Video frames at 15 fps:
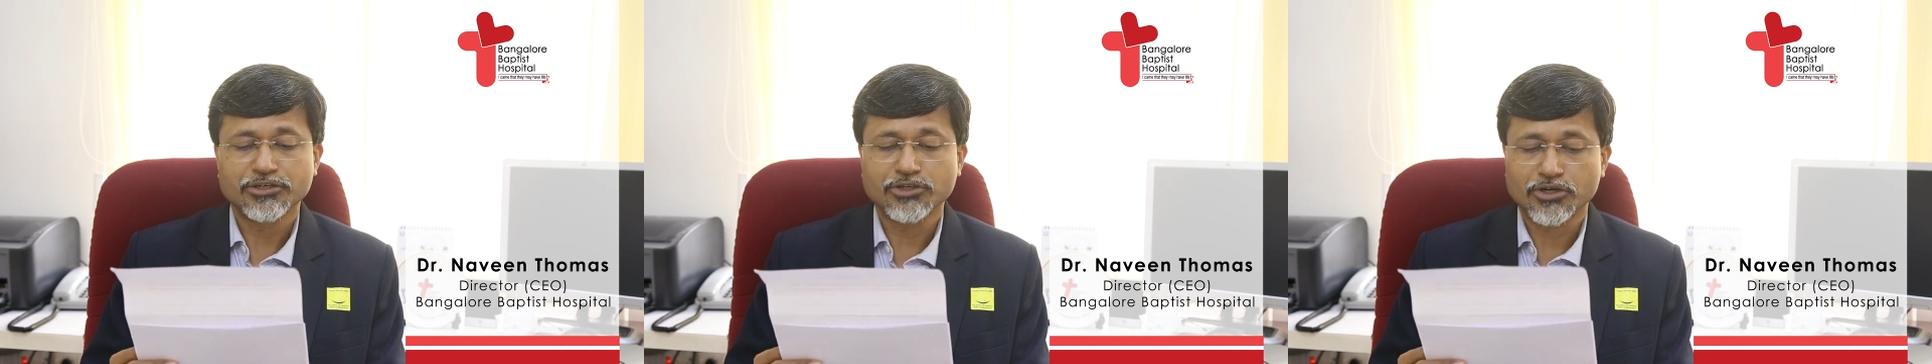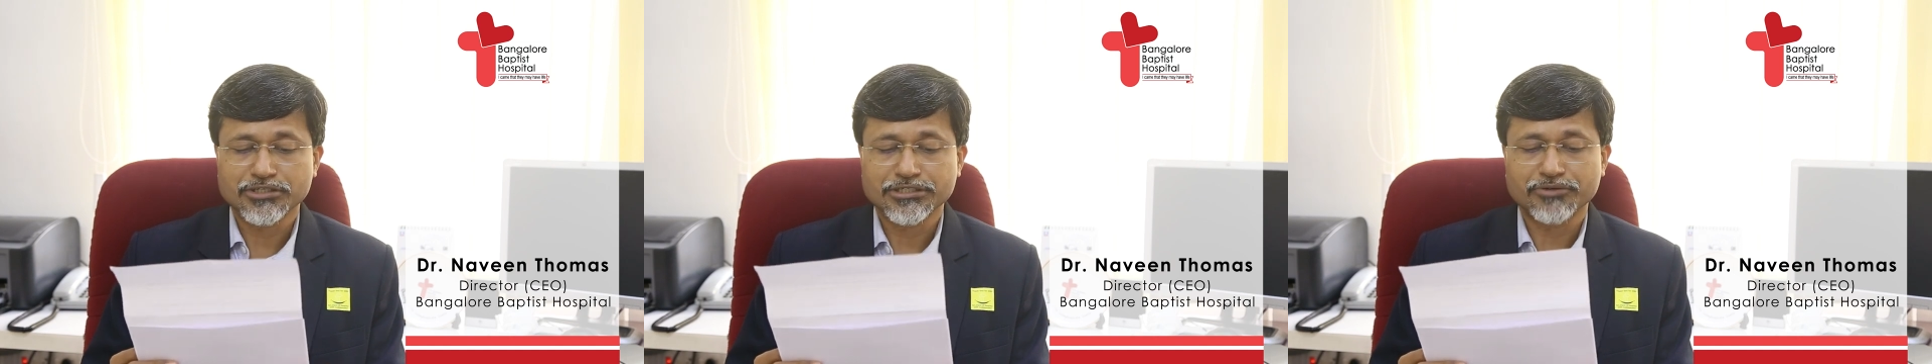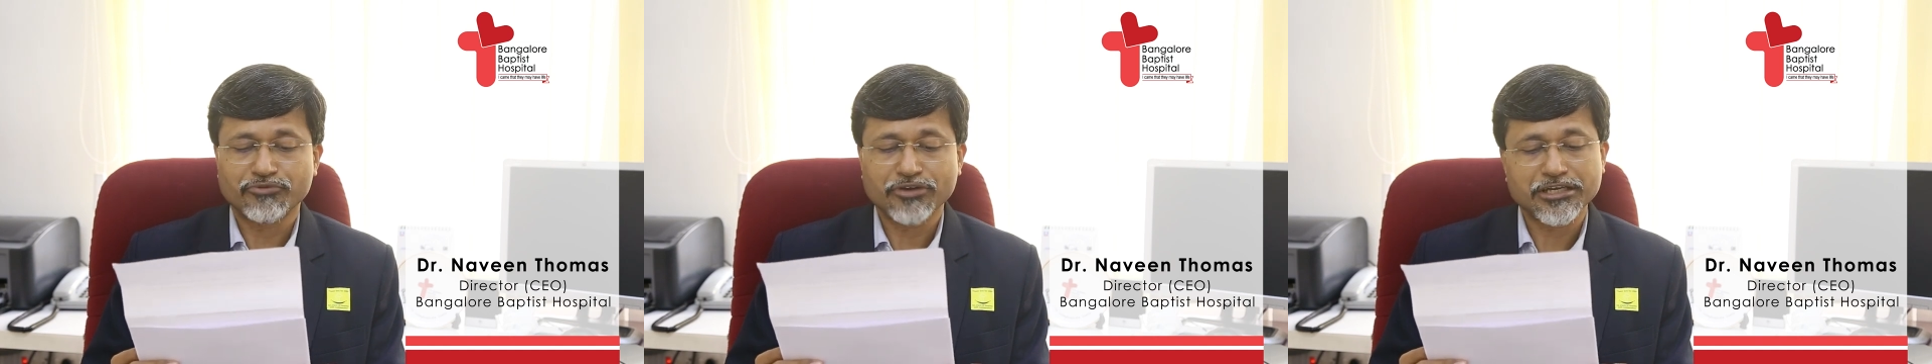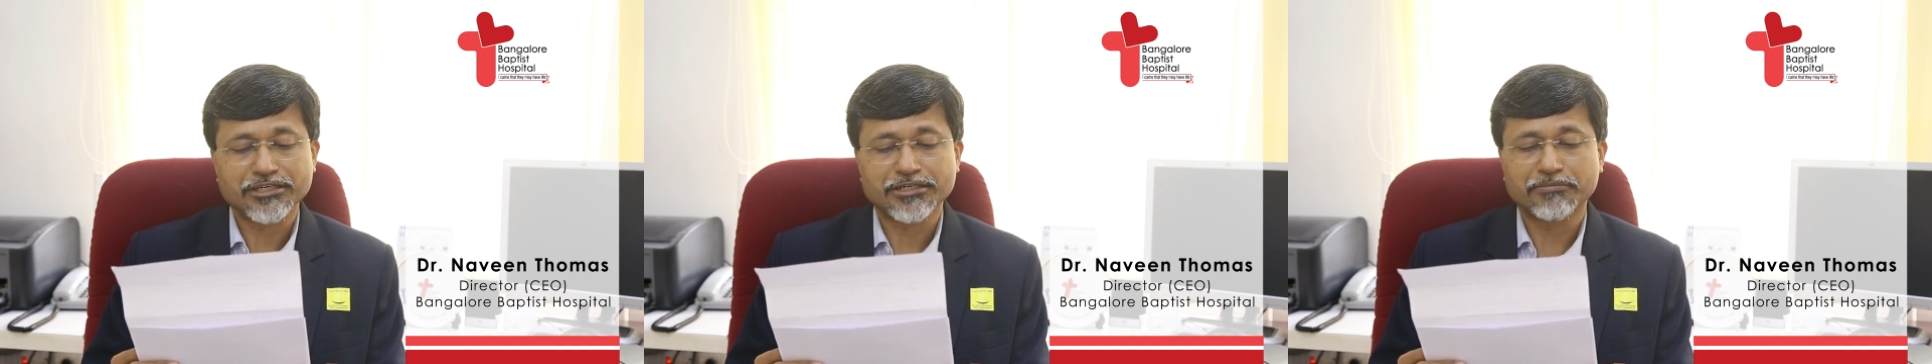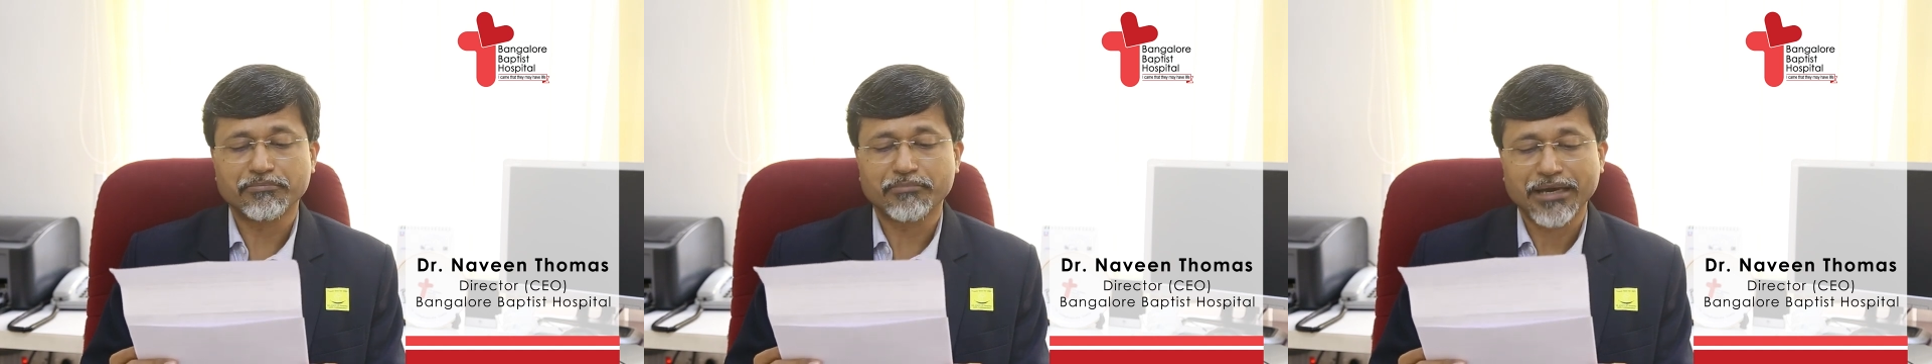Dr.
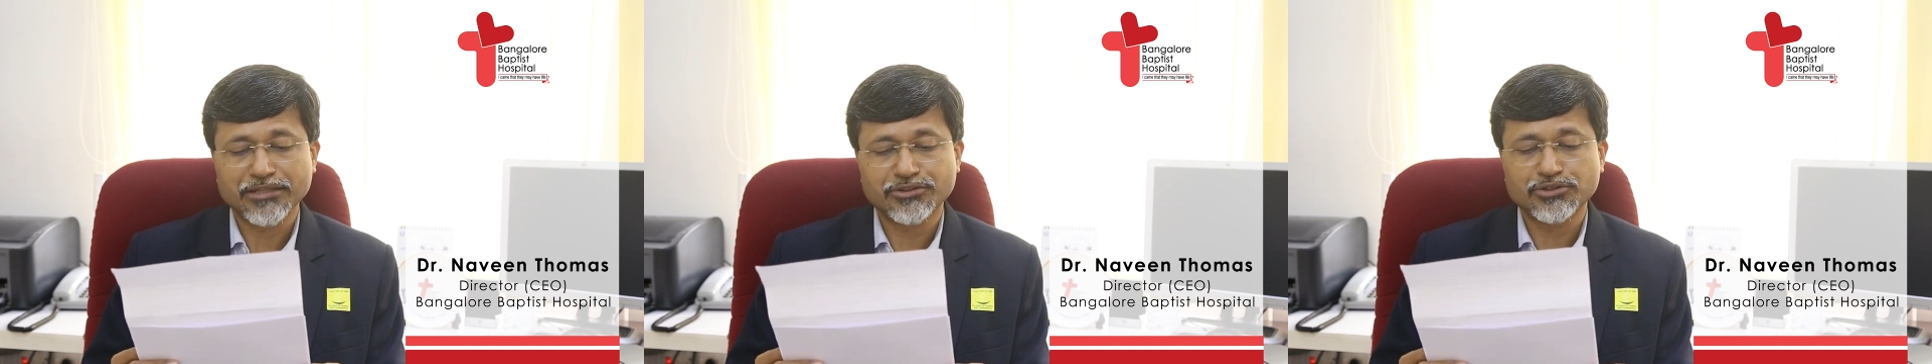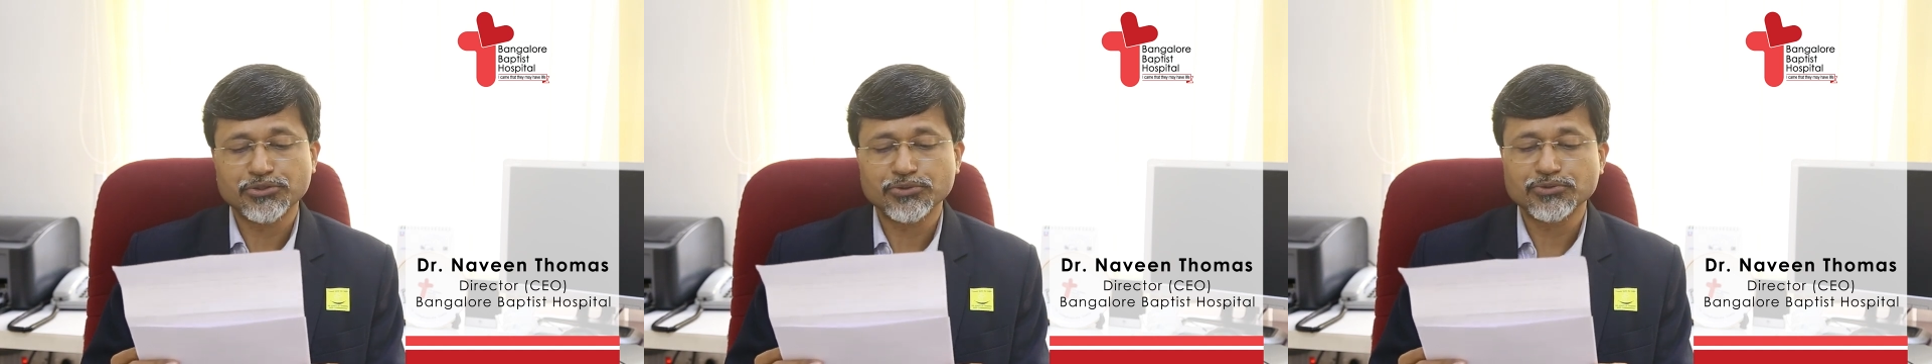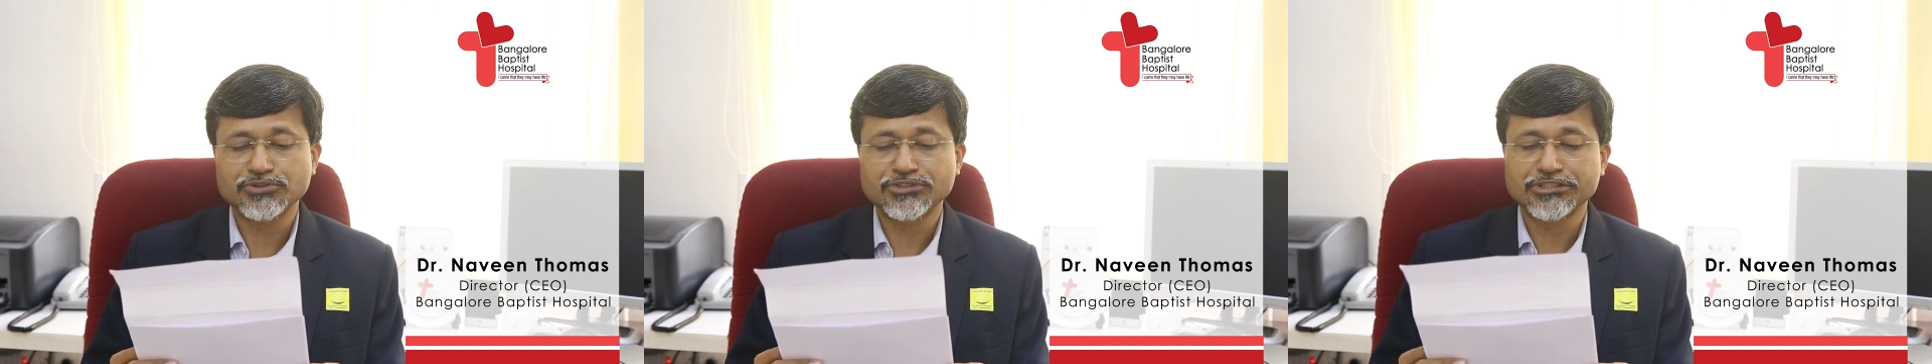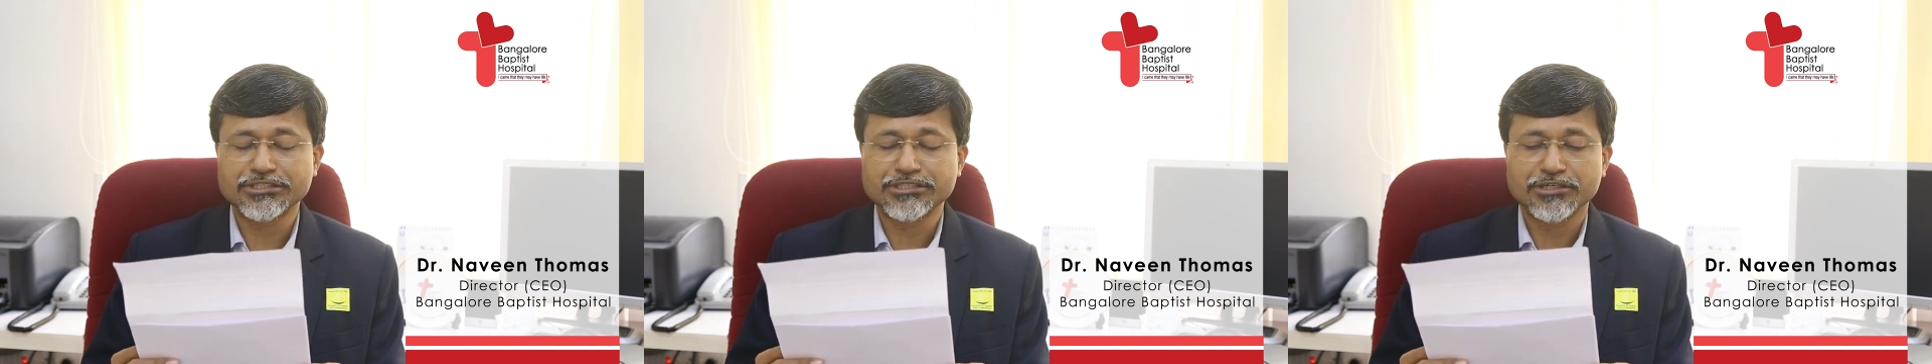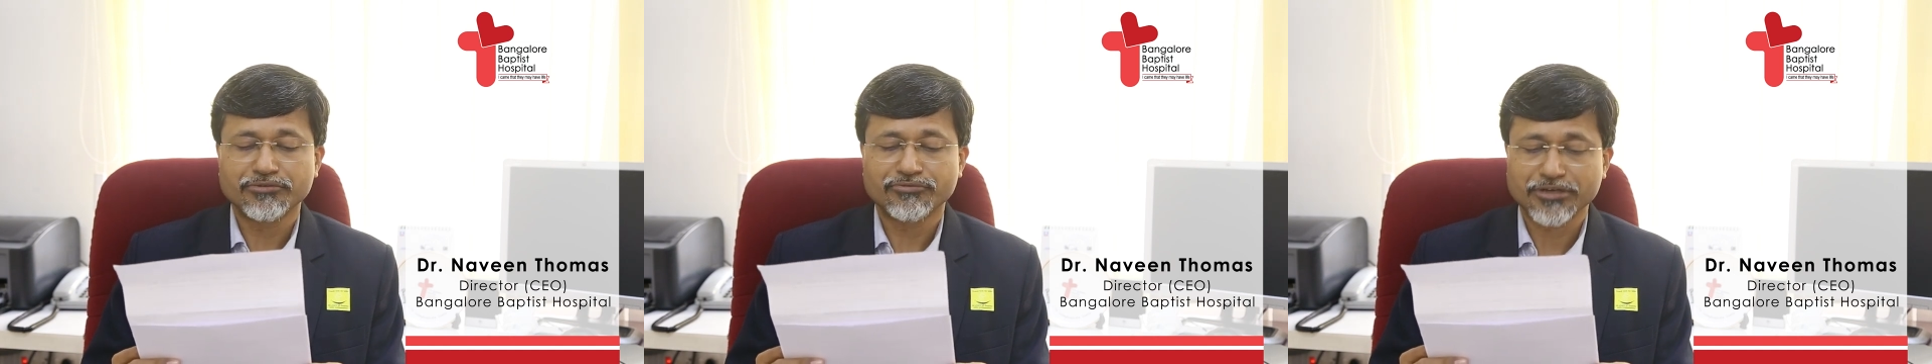Vikram Mathews